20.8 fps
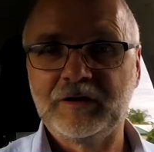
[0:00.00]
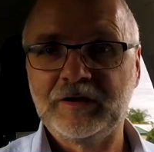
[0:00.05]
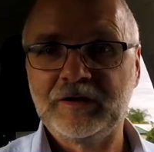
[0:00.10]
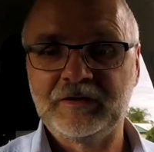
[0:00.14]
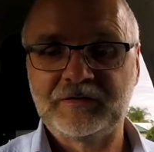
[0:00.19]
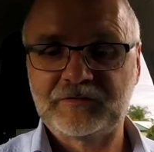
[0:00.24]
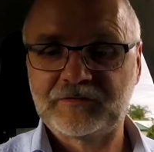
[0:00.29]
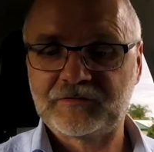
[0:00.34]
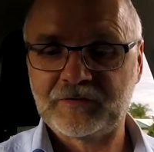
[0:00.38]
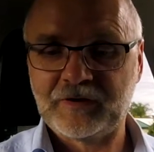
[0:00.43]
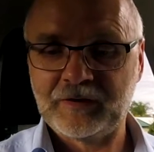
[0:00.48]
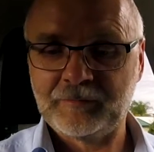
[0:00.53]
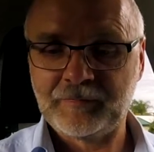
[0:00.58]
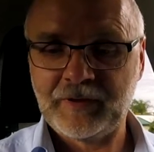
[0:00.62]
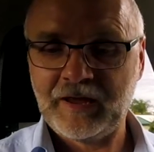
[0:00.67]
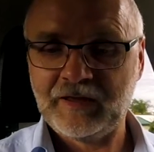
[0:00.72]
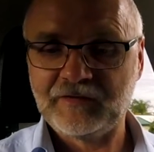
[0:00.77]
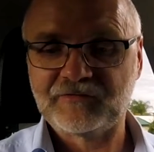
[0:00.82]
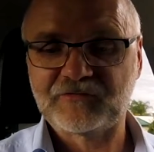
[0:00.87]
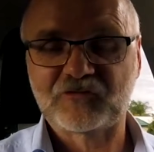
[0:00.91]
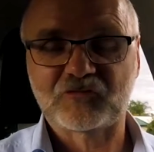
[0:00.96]
It
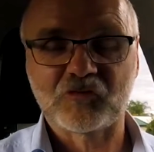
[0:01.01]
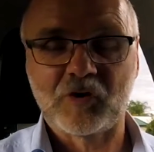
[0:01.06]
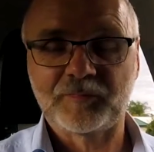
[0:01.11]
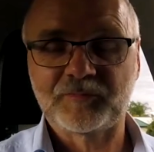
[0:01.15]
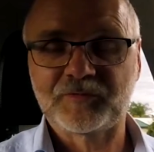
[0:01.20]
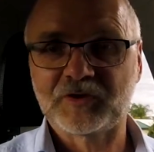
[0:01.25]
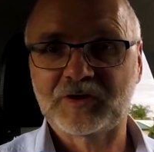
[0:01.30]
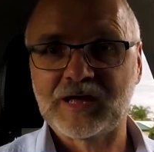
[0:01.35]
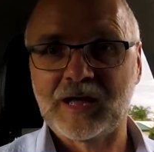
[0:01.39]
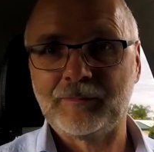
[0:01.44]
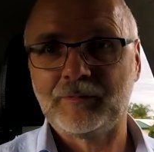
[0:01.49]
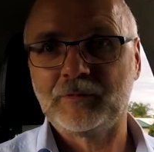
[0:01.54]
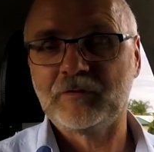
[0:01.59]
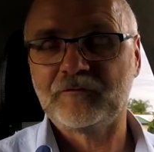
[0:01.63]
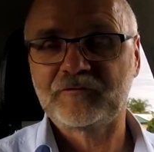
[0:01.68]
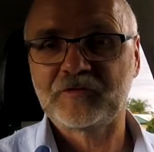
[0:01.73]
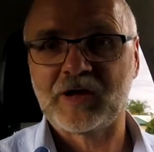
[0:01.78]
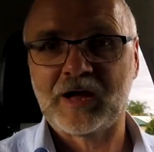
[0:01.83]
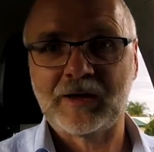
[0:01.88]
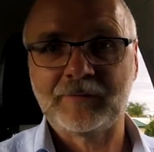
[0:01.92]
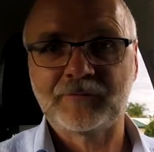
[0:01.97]
has dropped a couple
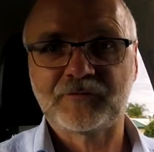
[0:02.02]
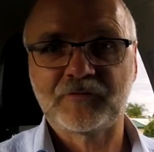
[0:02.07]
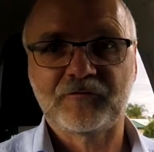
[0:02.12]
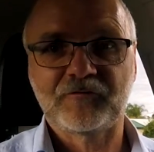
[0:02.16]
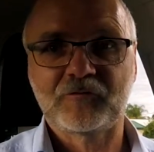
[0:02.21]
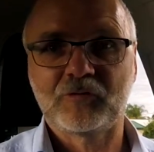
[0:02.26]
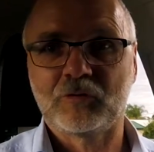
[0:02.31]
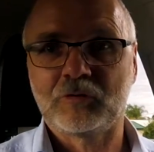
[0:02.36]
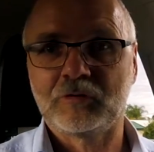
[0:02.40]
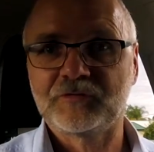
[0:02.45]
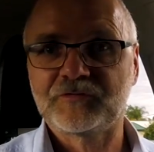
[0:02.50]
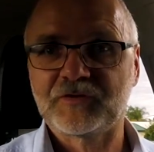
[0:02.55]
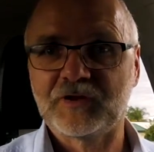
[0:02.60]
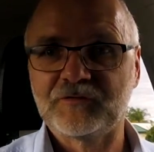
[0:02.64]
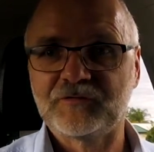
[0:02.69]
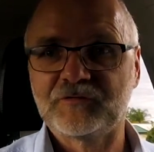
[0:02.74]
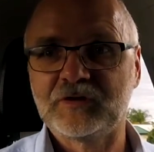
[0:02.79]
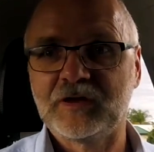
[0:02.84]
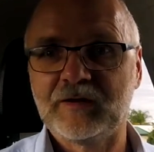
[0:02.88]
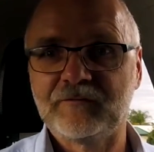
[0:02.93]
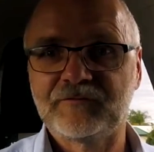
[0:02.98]
of times, of course,
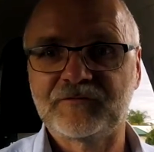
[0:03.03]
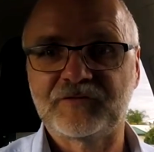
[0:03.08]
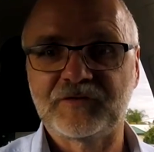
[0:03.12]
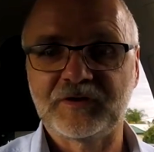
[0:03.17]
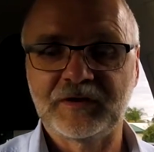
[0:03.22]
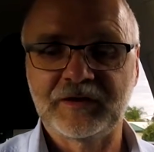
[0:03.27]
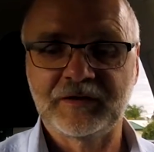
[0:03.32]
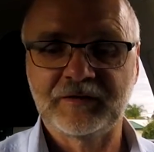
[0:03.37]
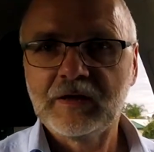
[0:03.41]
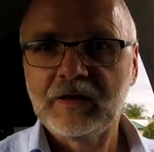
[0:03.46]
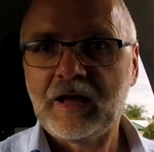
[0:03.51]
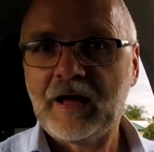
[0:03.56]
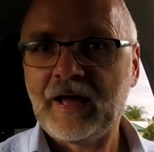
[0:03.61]
as you have seen.